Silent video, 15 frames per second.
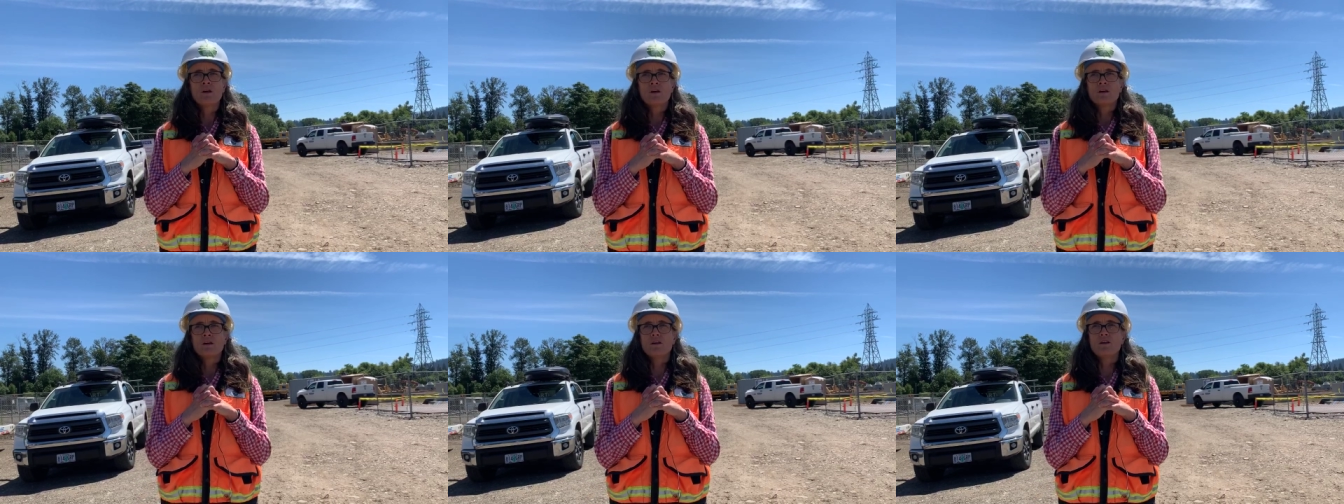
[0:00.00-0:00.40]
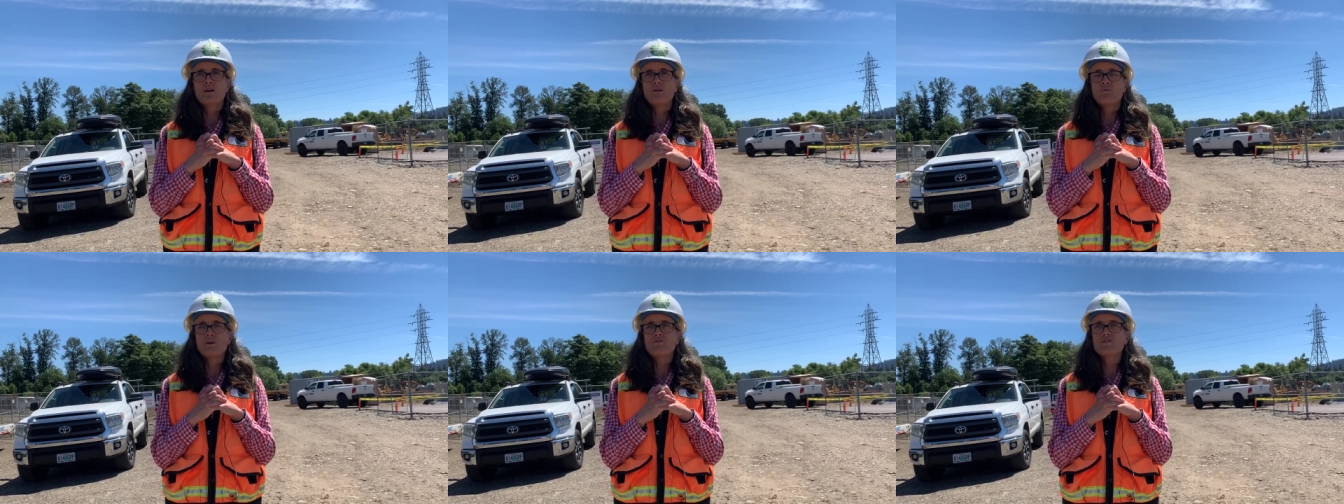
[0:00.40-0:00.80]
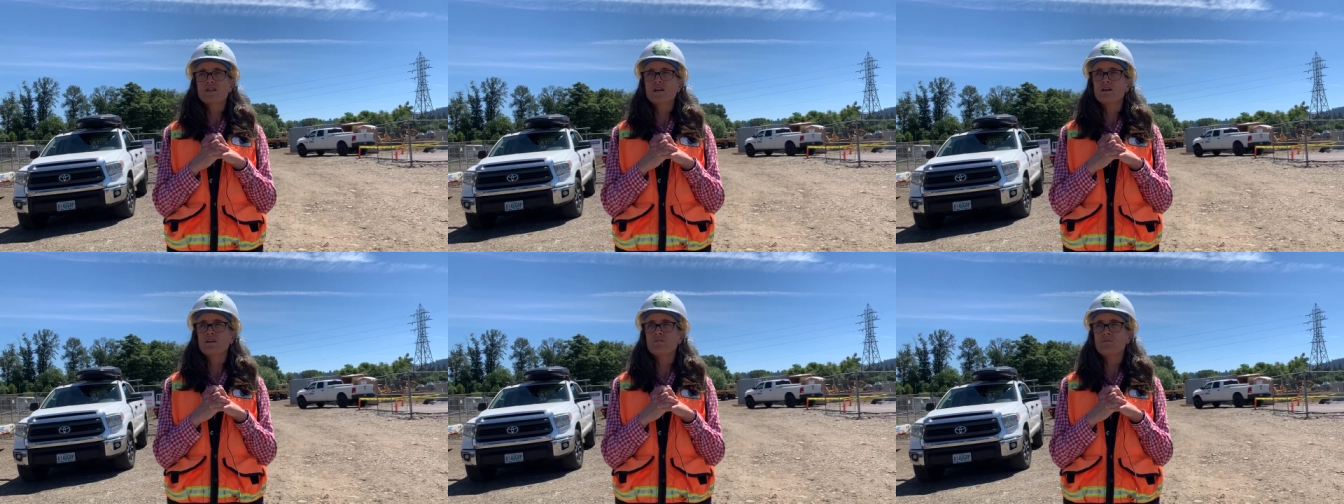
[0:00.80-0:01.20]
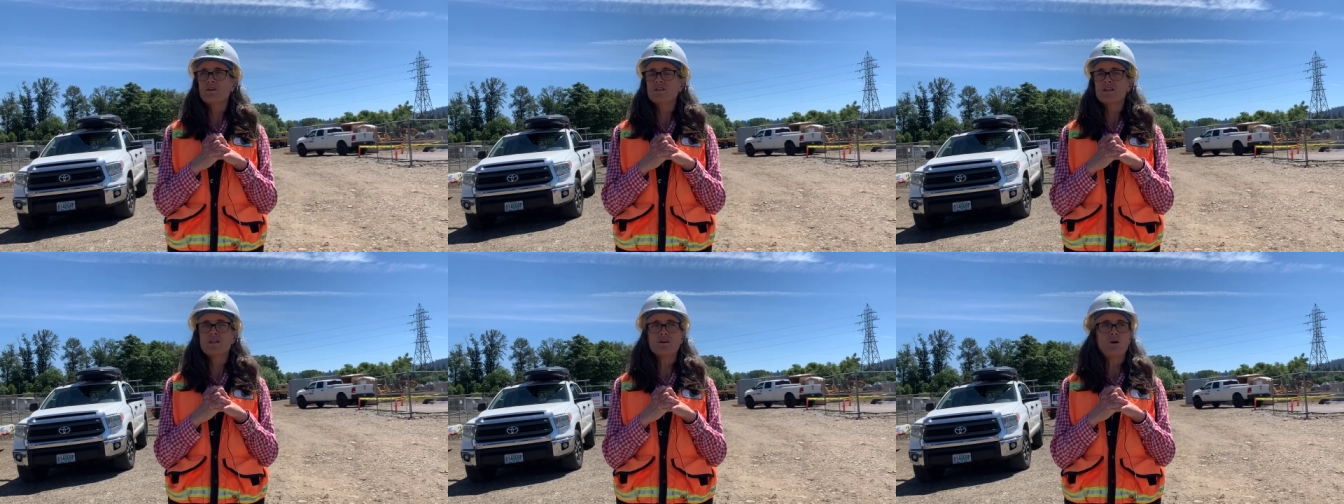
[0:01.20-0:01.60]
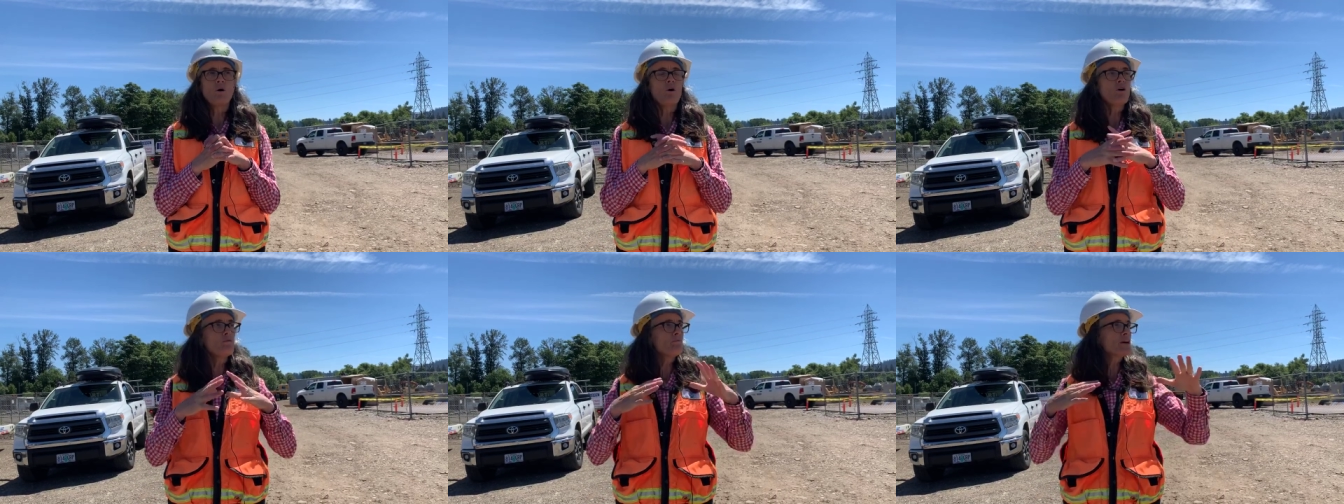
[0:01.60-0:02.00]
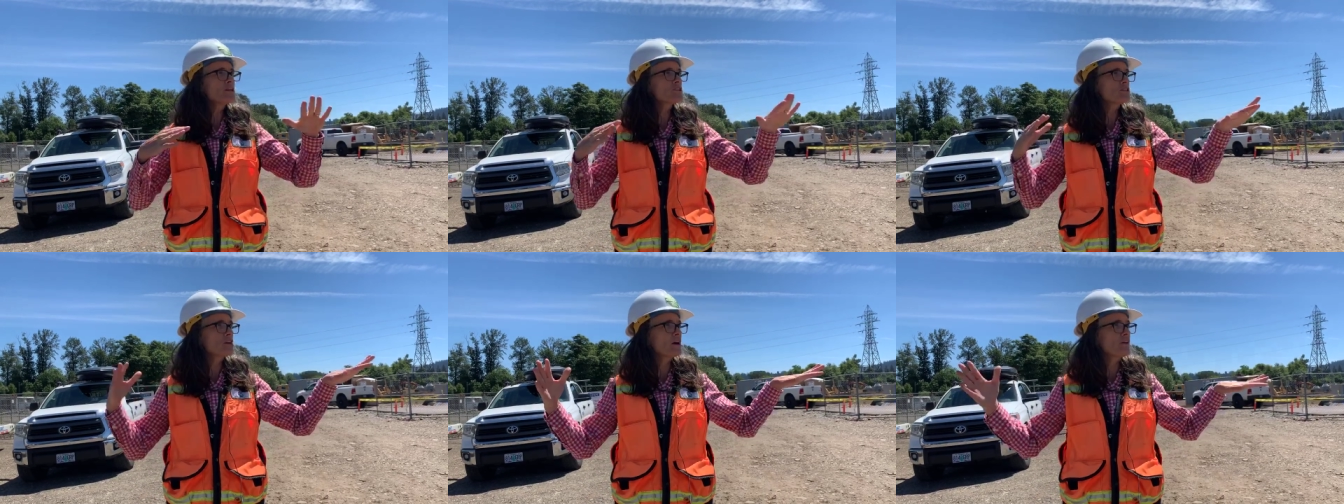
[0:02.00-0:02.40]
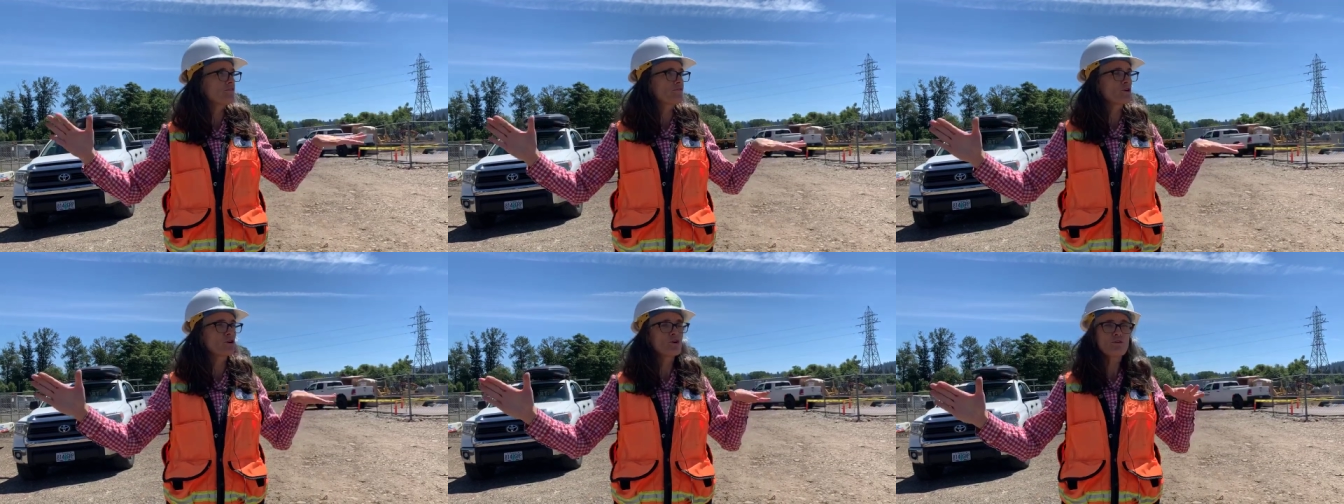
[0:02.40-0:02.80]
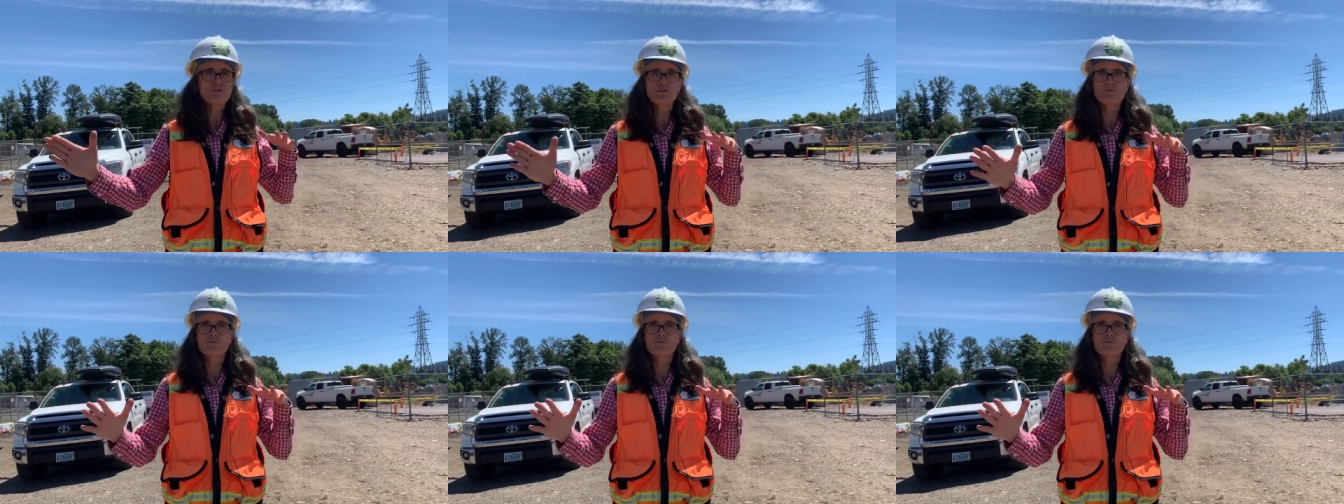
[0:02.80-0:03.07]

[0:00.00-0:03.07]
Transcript: we did a whole bunch of earth